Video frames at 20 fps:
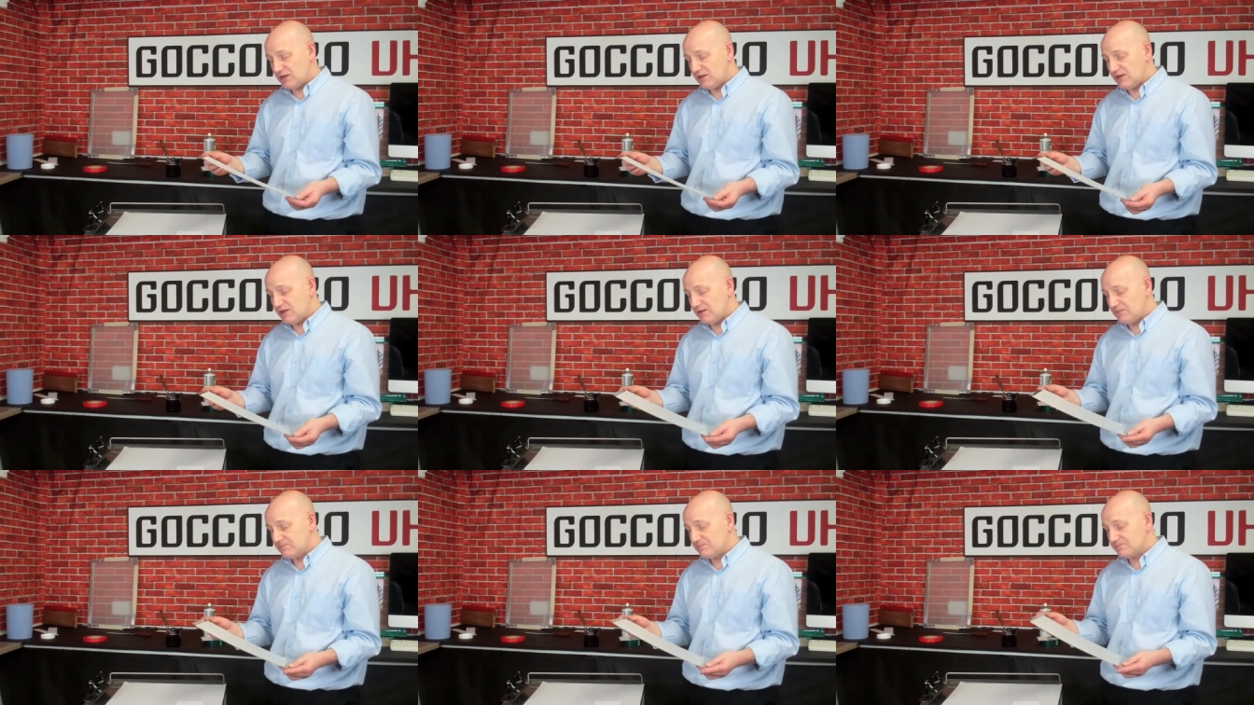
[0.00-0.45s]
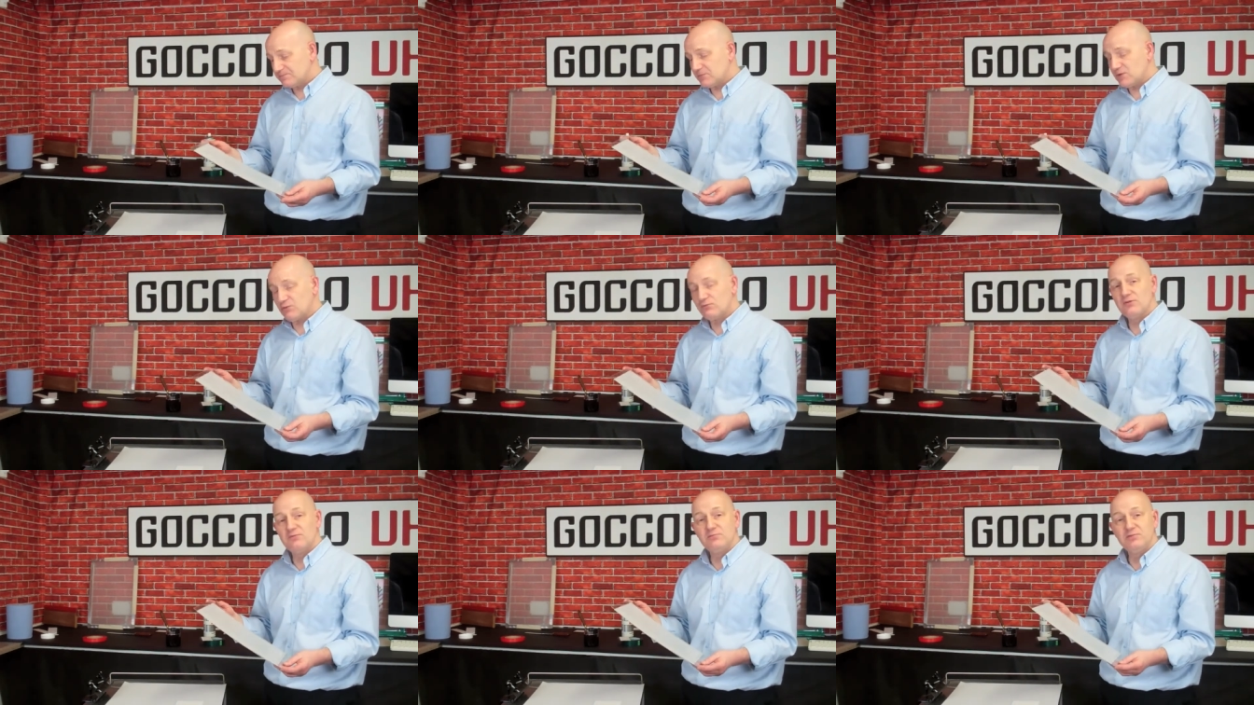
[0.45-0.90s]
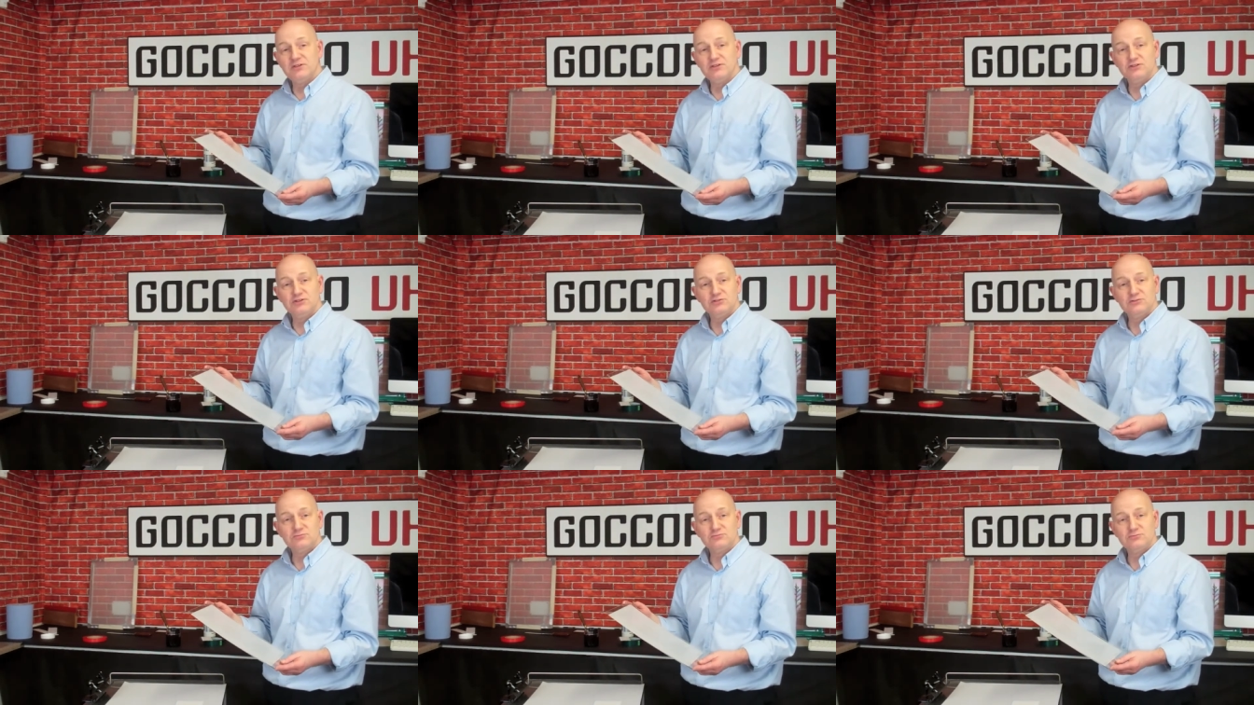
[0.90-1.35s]
that we've
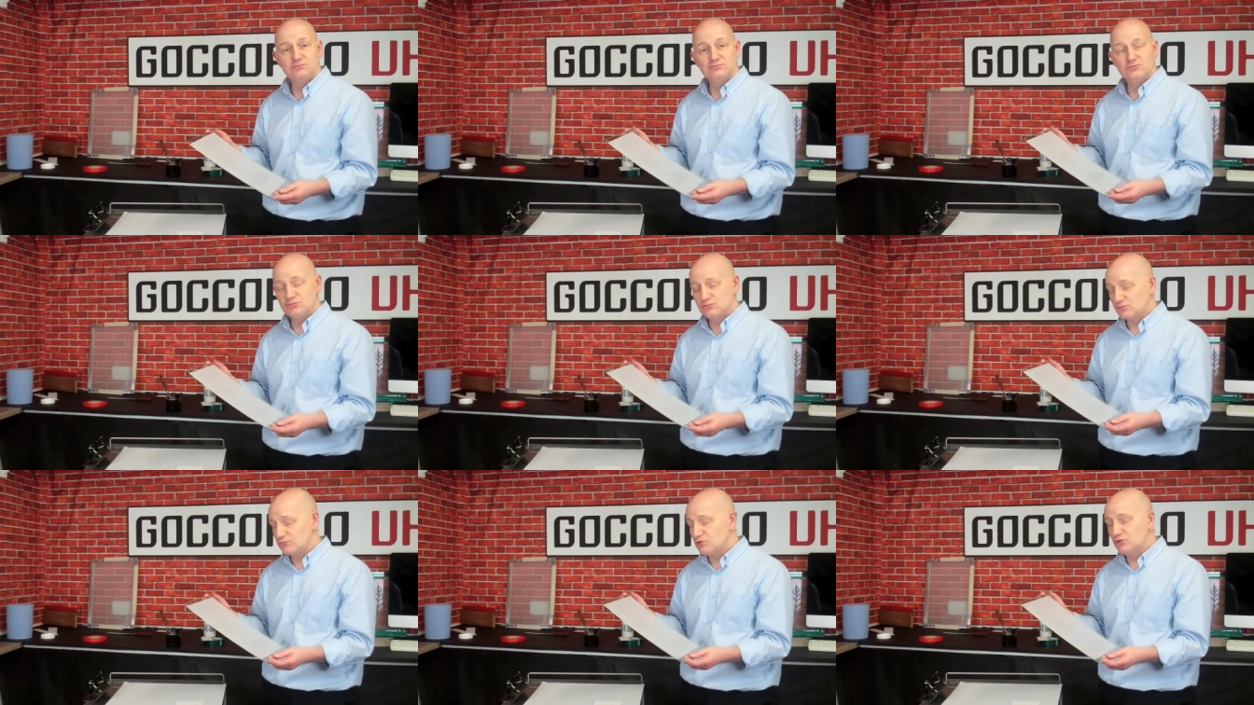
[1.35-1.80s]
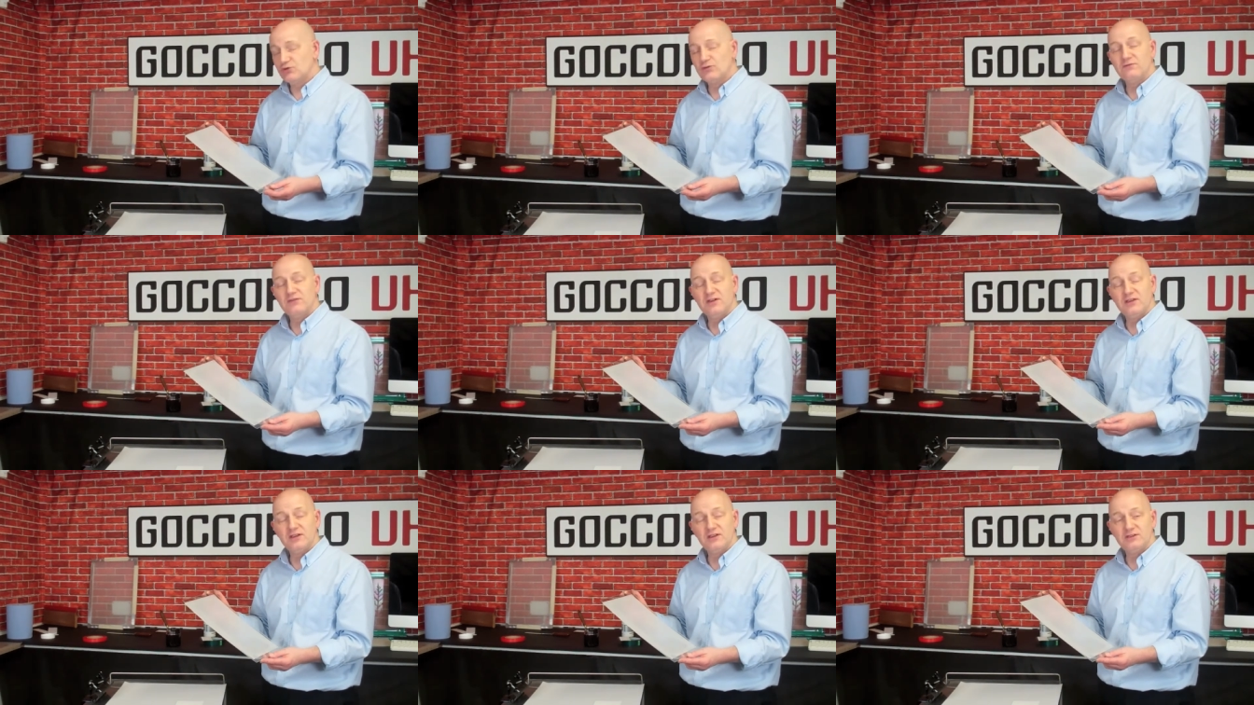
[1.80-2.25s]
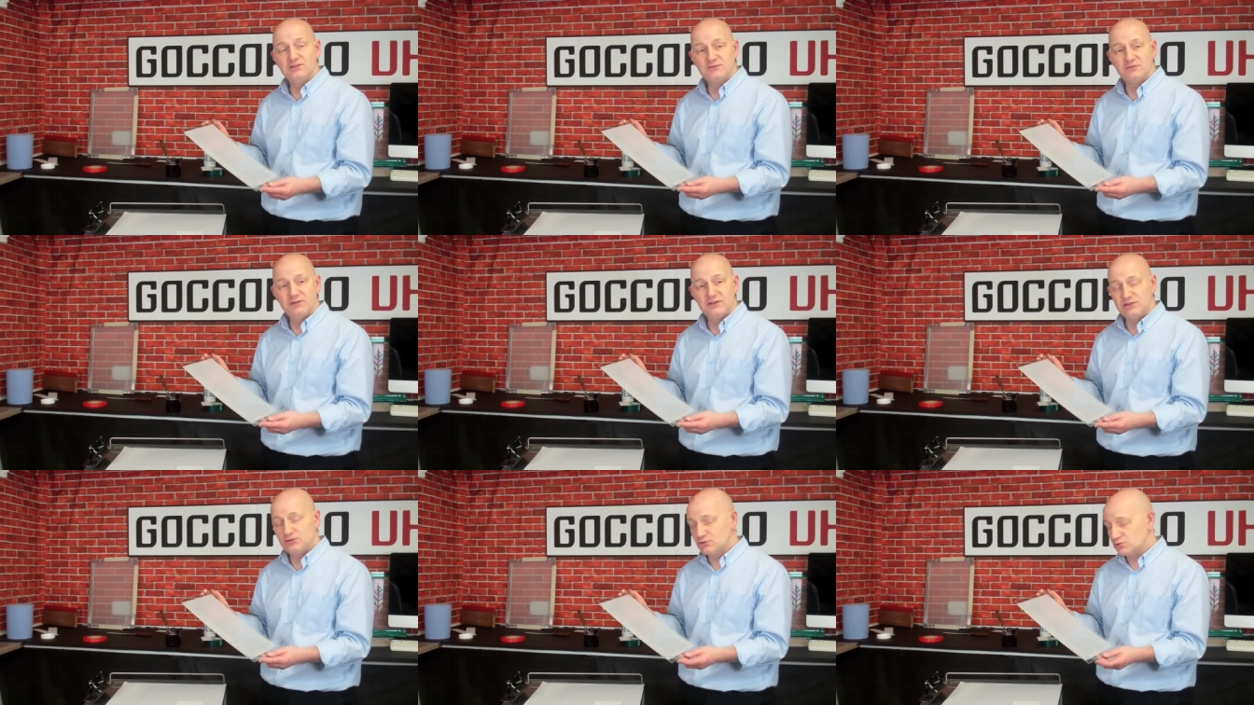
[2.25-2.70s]
been doing various
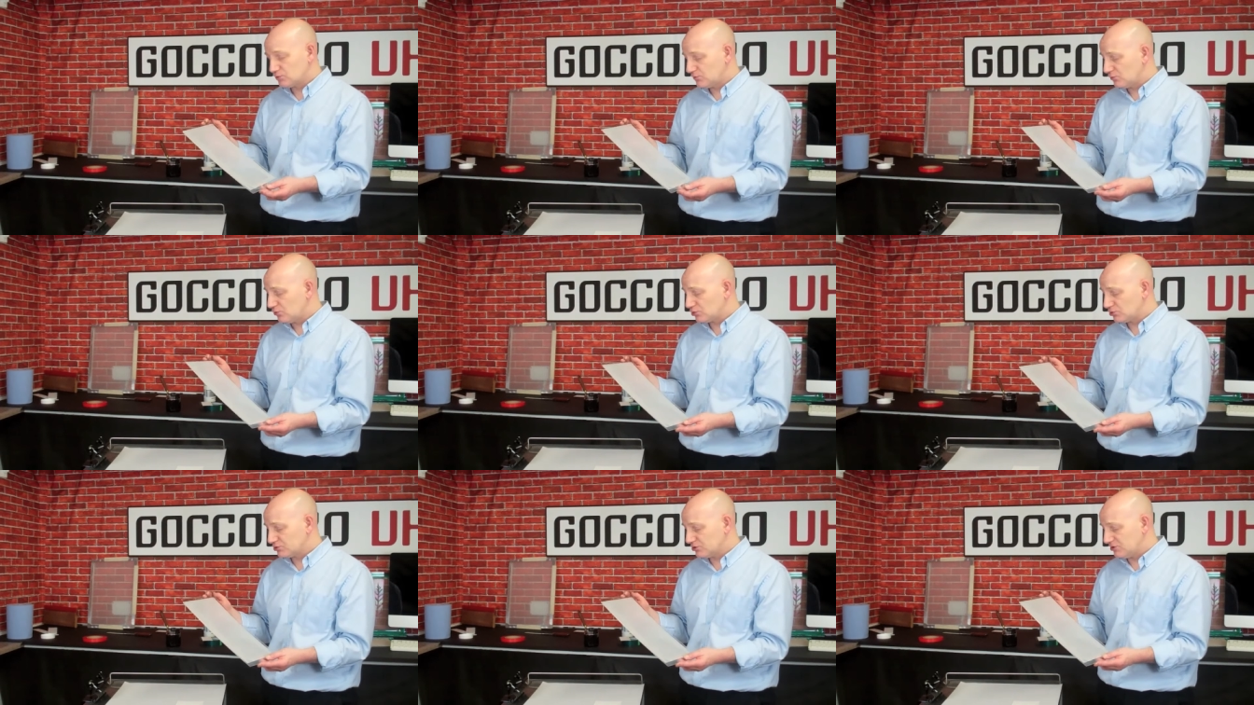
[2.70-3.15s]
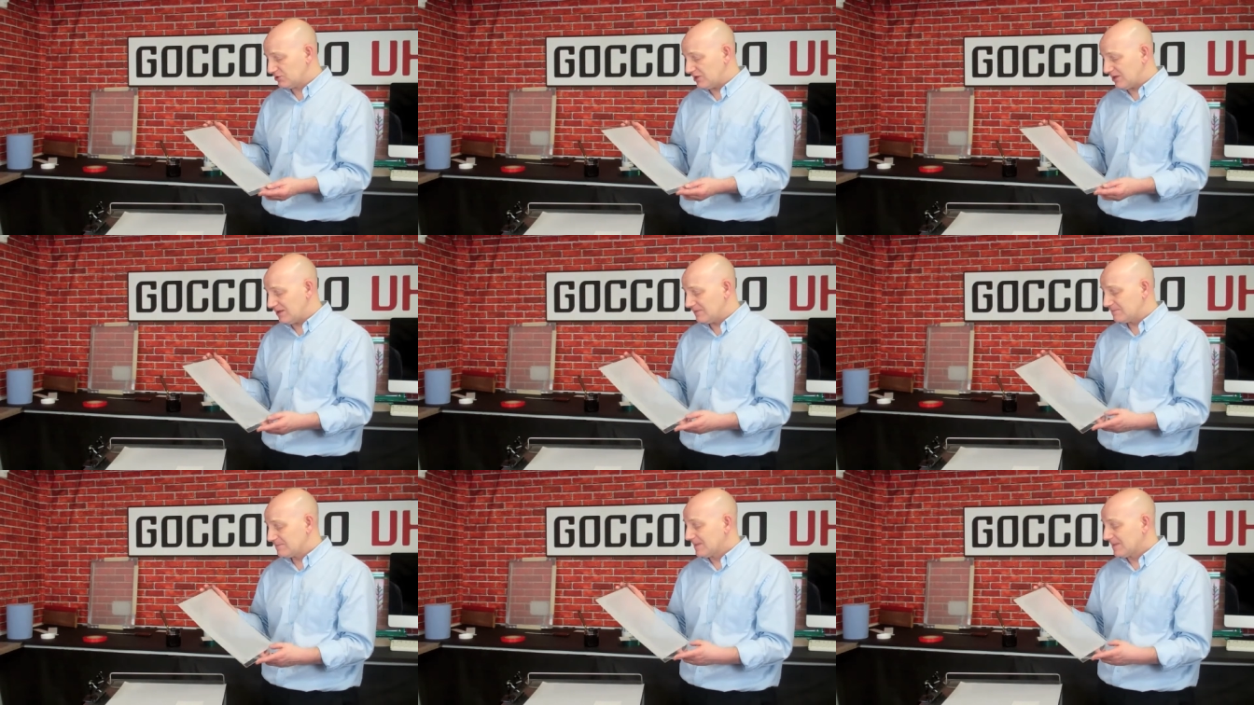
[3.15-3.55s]
videos for today.